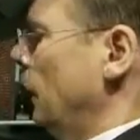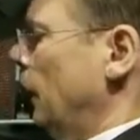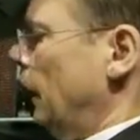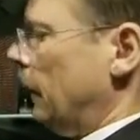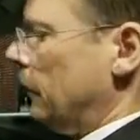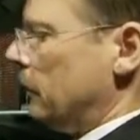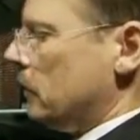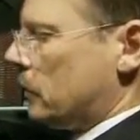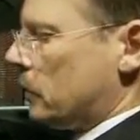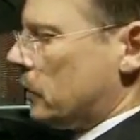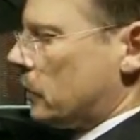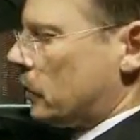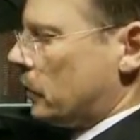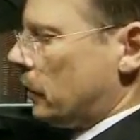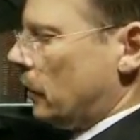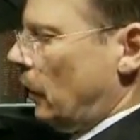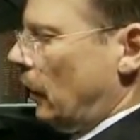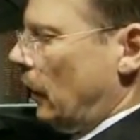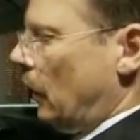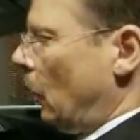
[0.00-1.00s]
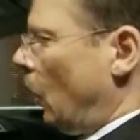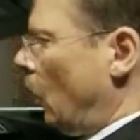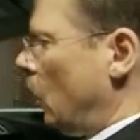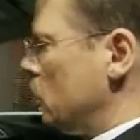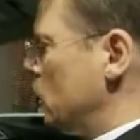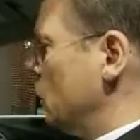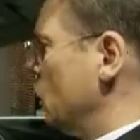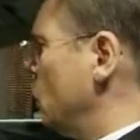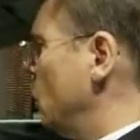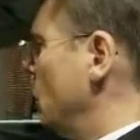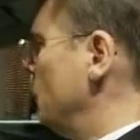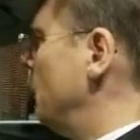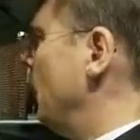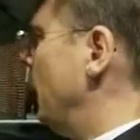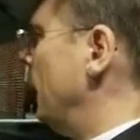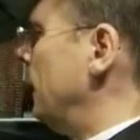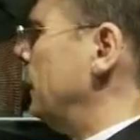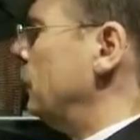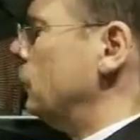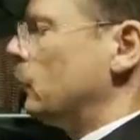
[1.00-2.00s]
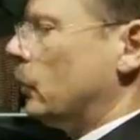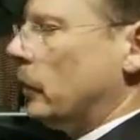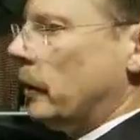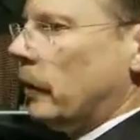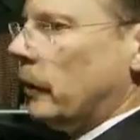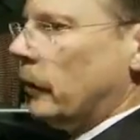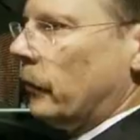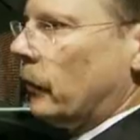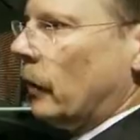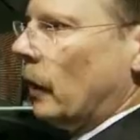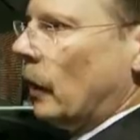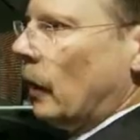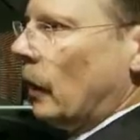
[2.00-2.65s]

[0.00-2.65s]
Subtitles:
And this is also combined with